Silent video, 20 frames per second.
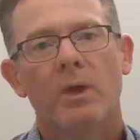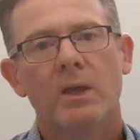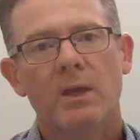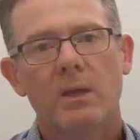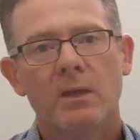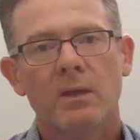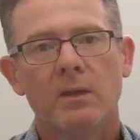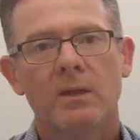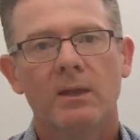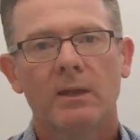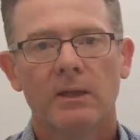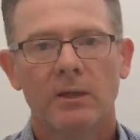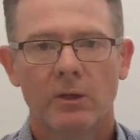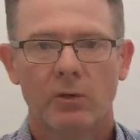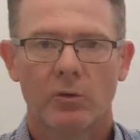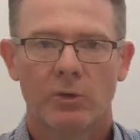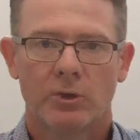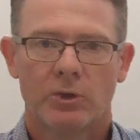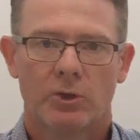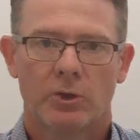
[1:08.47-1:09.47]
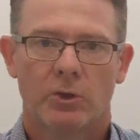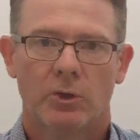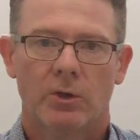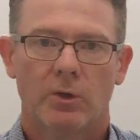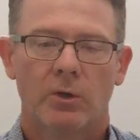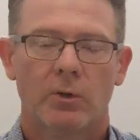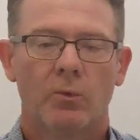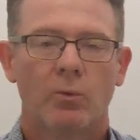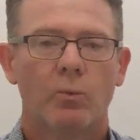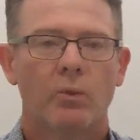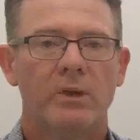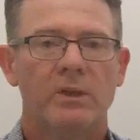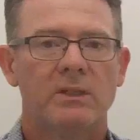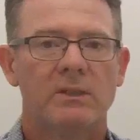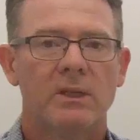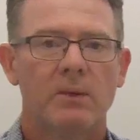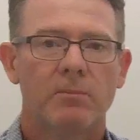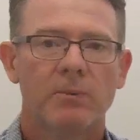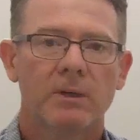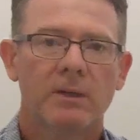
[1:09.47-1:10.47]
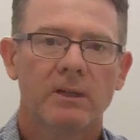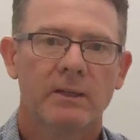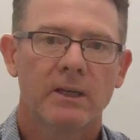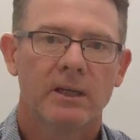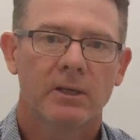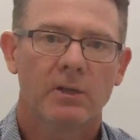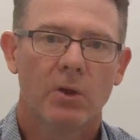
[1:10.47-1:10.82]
In the literature, we typically